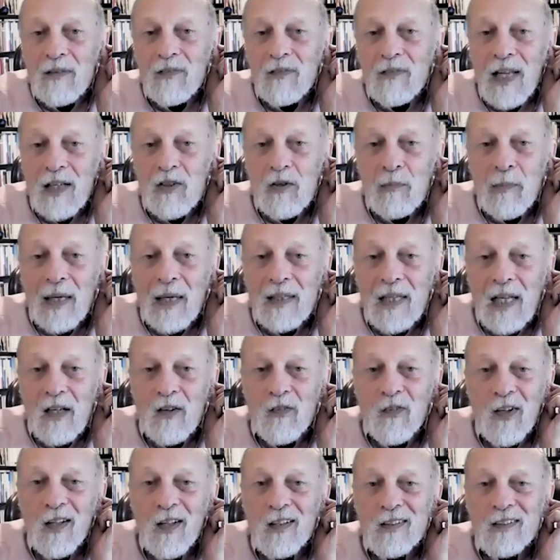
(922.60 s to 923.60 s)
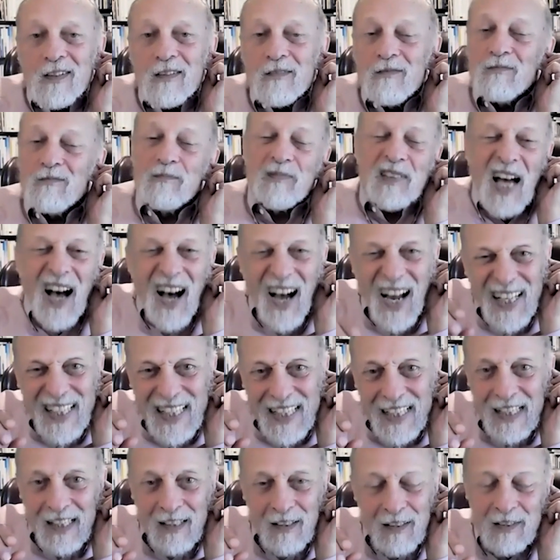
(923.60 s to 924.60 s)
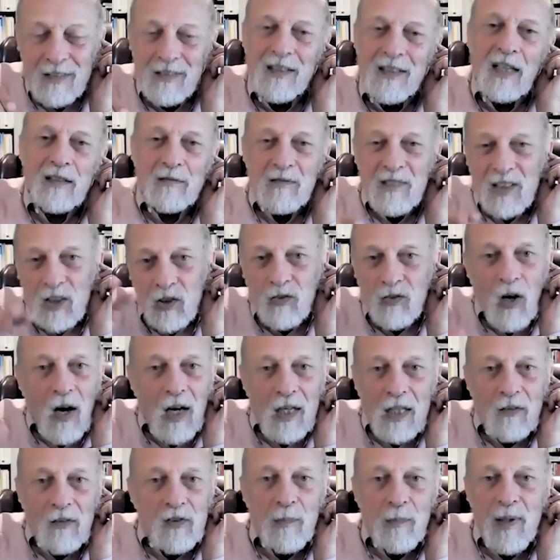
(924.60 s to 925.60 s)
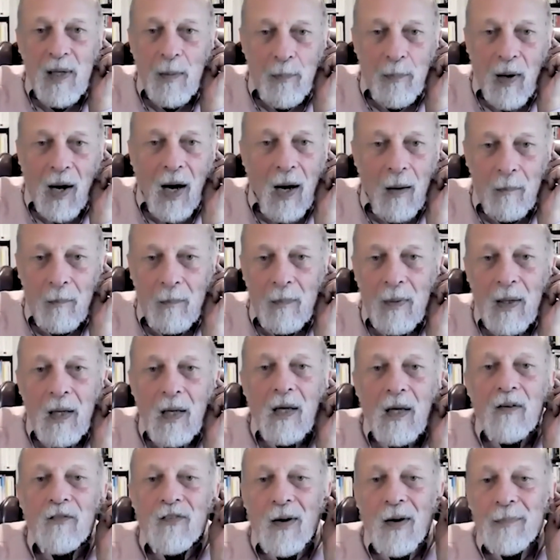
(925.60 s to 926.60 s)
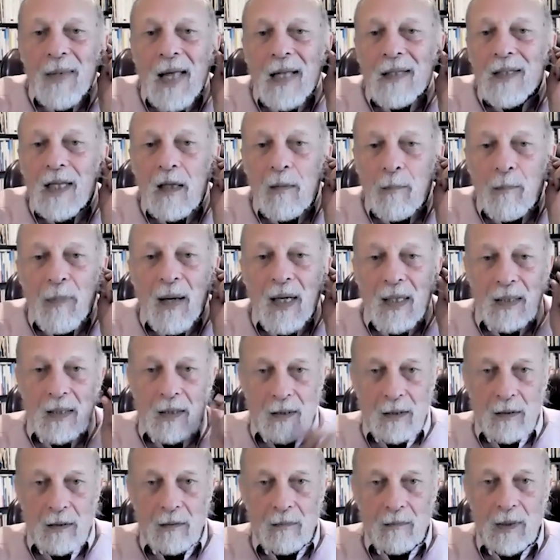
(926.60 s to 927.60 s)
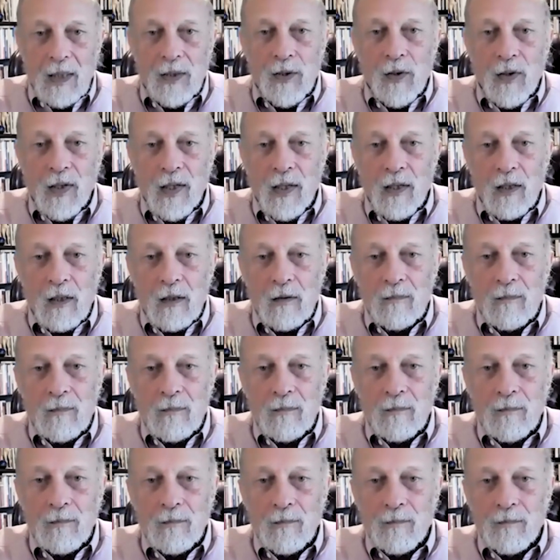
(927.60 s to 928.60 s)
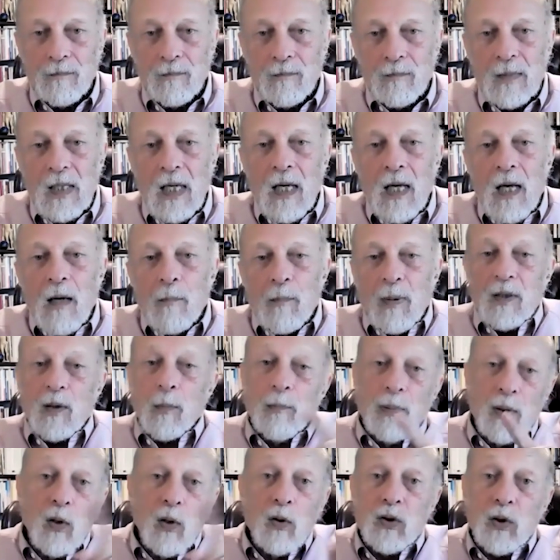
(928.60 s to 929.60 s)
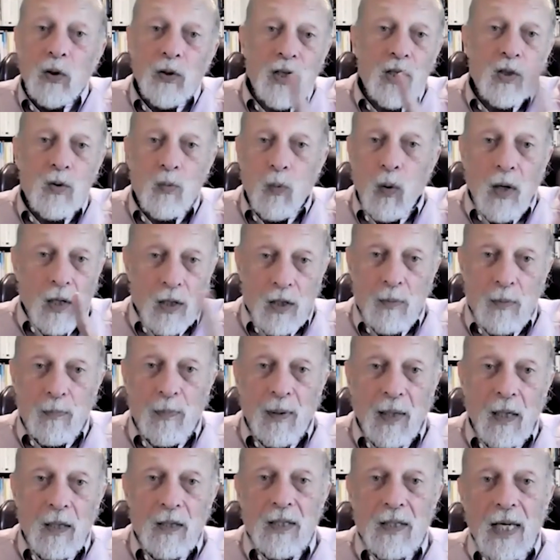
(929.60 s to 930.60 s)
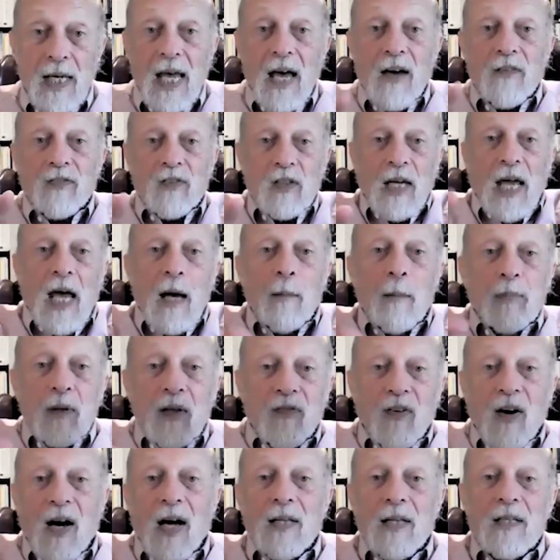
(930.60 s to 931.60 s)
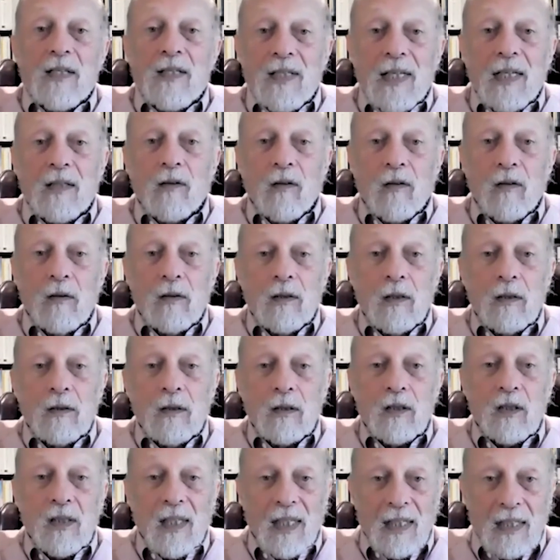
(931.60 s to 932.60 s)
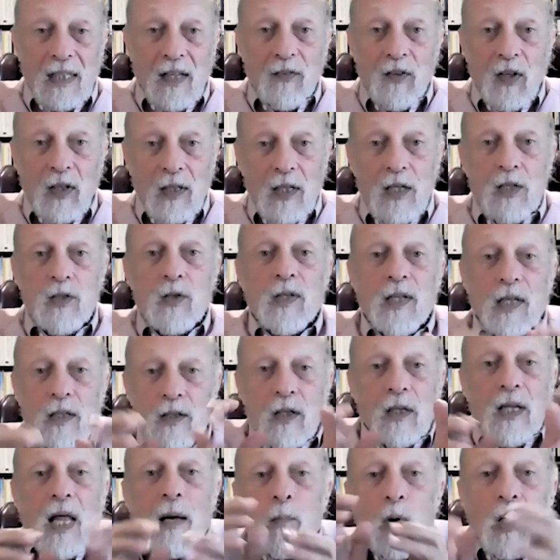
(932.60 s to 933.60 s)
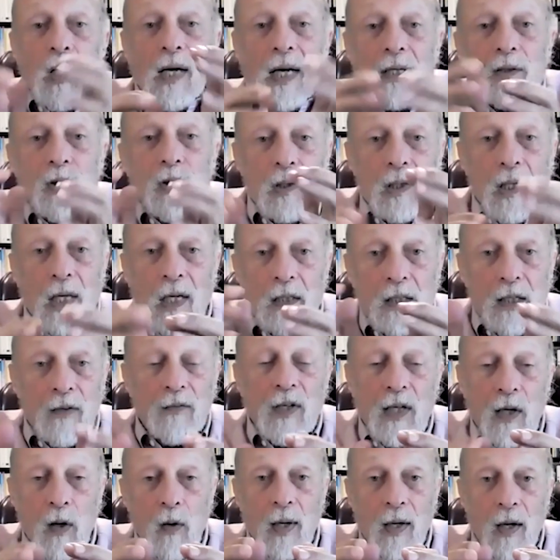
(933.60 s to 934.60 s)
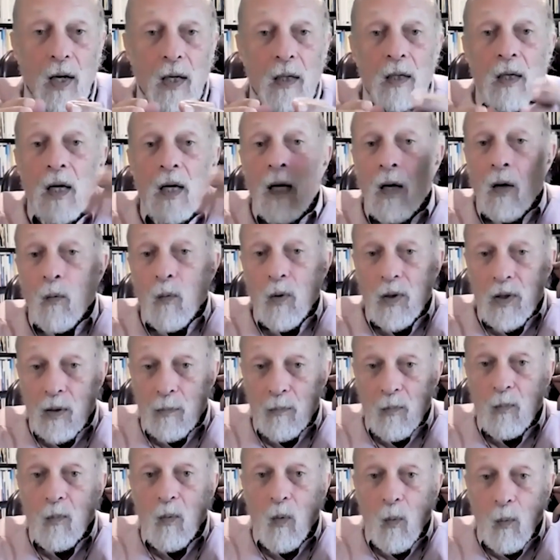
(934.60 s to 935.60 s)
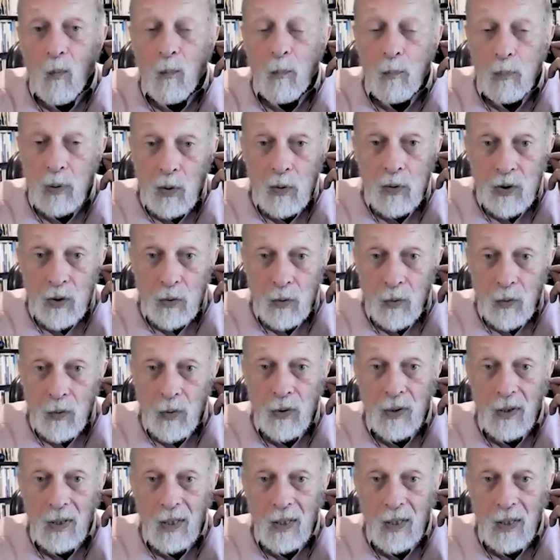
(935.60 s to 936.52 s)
of electromagnetic field, tiny, not strong enough to be a problem from okay. Oh. that little bud in your ear. But the Bluetooth is worse because they have to amplify the signal significantly. So there's a lot more electrical activity going on with a Bluetooth